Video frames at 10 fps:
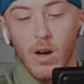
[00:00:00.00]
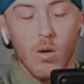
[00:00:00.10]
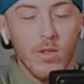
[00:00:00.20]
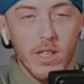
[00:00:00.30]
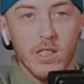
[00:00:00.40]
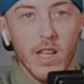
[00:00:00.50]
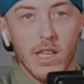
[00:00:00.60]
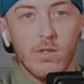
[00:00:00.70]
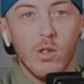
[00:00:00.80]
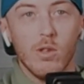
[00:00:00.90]
over these
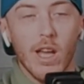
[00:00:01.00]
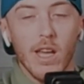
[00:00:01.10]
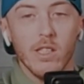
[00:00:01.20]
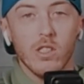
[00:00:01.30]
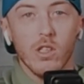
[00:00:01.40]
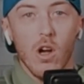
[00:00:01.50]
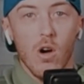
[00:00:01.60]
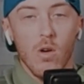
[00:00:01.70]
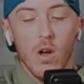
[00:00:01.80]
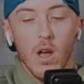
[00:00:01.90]
next few days.
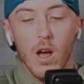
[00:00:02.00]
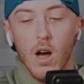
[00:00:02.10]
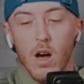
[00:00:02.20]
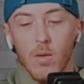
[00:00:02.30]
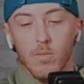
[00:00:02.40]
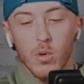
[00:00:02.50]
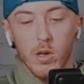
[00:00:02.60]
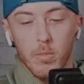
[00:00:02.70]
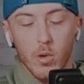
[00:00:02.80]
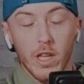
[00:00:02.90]
So
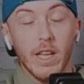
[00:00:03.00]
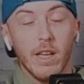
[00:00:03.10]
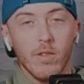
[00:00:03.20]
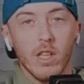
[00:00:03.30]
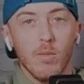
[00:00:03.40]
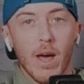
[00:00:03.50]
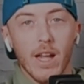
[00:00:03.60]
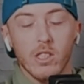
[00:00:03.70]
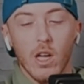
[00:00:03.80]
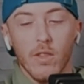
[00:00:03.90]
pretty evenly
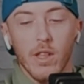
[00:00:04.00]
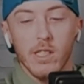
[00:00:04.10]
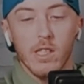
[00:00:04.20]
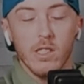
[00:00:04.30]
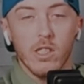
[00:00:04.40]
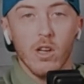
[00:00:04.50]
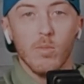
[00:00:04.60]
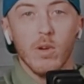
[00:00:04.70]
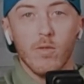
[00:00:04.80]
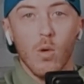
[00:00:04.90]
matched, all things
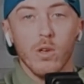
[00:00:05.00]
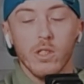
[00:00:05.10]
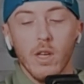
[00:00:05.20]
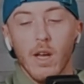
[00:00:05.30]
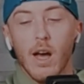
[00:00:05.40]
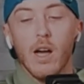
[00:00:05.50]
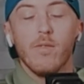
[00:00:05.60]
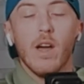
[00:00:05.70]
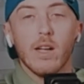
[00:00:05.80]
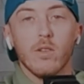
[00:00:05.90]
considered. But of course, I
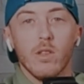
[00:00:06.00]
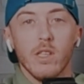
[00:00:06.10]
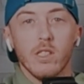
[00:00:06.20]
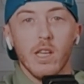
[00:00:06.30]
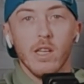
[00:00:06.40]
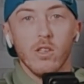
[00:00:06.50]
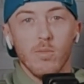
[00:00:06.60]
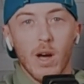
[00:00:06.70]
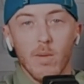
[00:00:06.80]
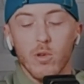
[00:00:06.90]
factor this
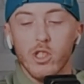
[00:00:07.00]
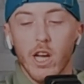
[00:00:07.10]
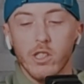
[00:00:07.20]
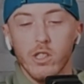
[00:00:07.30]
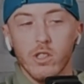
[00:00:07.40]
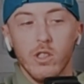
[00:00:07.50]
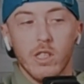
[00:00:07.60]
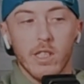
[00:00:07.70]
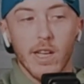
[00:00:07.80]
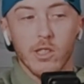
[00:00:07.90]
into my projection, so
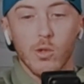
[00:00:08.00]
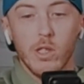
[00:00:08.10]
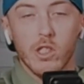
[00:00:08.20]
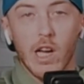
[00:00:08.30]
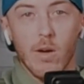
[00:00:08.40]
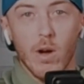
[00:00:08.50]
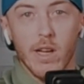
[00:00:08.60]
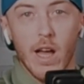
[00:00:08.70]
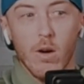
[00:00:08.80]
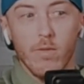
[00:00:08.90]
you can take a screenshot
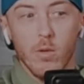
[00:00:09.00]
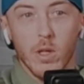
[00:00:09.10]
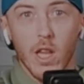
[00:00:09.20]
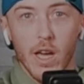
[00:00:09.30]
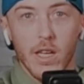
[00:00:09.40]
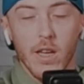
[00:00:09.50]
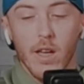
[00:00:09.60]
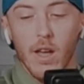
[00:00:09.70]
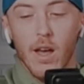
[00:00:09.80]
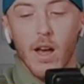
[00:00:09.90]
right now if you would like,
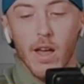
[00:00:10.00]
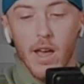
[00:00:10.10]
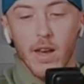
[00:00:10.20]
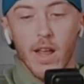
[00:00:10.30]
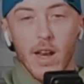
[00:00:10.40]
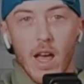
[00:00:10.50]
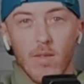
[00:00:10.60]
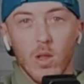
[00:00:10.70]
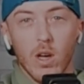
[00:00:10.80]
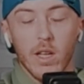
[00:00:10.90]
and
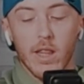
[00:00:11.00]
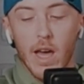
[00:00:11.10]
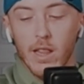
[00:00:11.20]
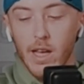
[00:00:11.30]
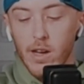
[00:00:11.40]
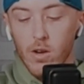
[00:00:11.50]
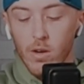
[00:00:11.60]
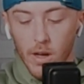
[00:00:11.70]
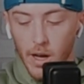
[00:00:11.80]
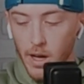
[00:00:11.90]
have a look at that later